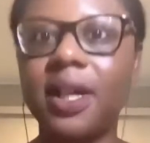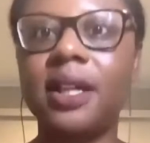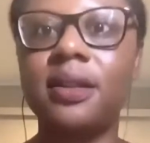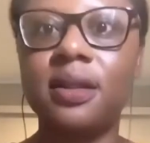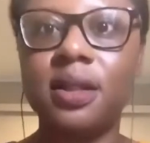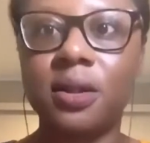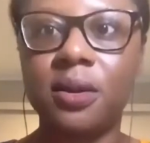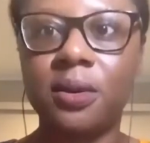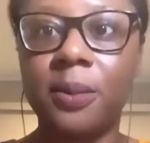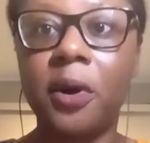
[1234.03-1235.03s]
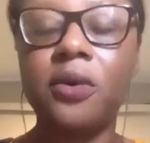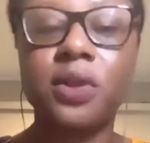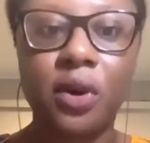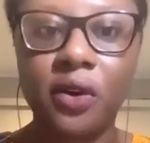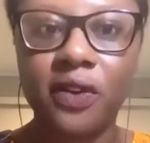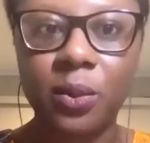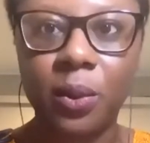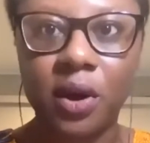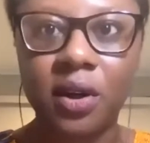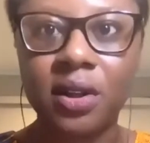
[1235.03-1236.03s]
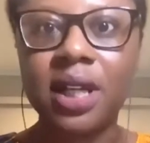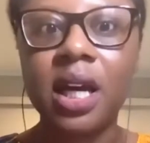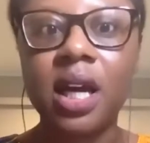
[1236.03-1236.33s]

into a post-COVID world,